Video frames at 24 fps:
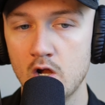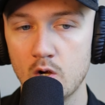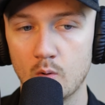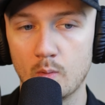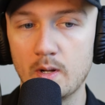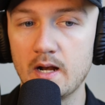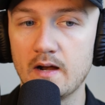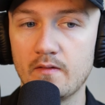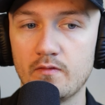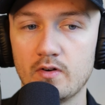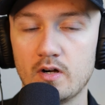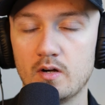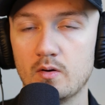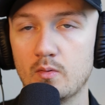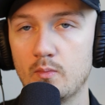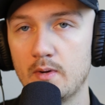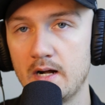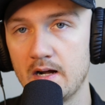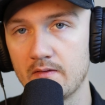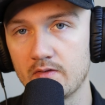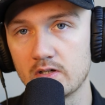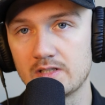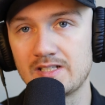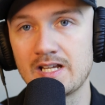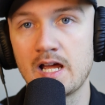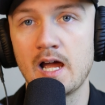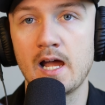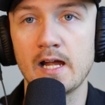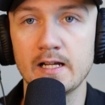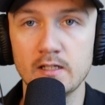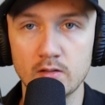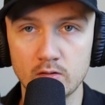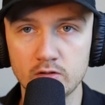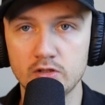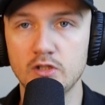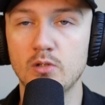Whatever whatever
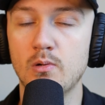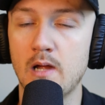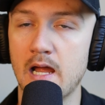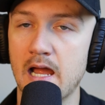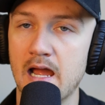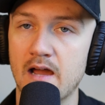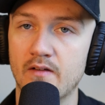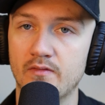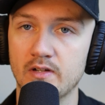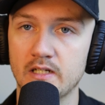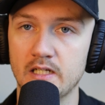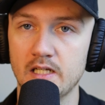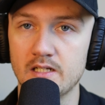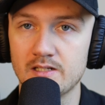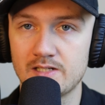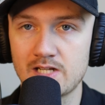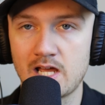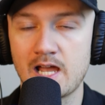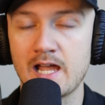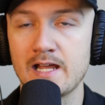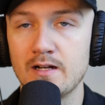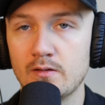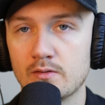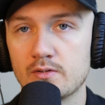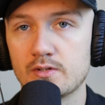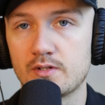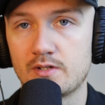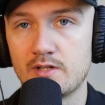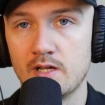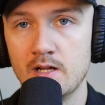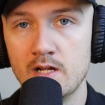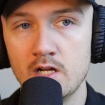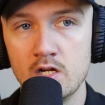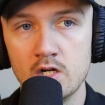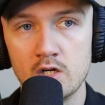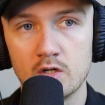title you have, again,
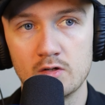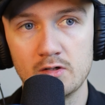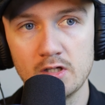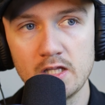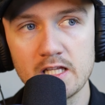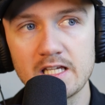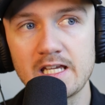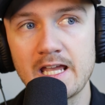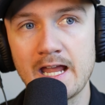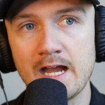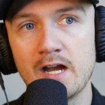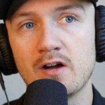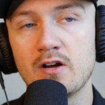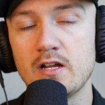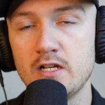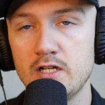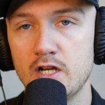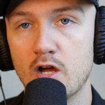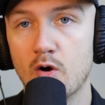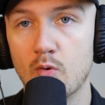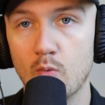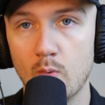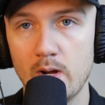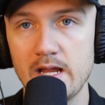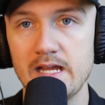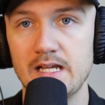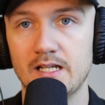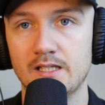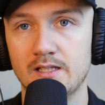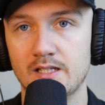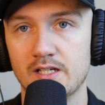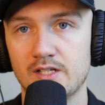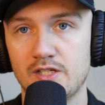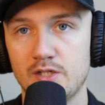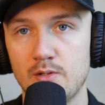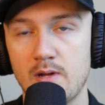titles really carry no weight
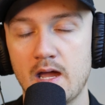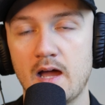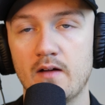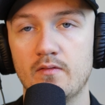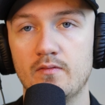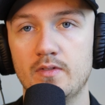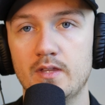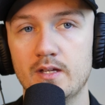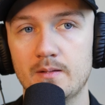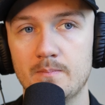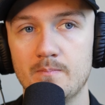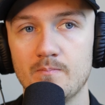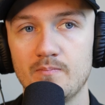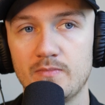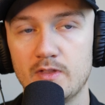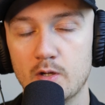unless you have the,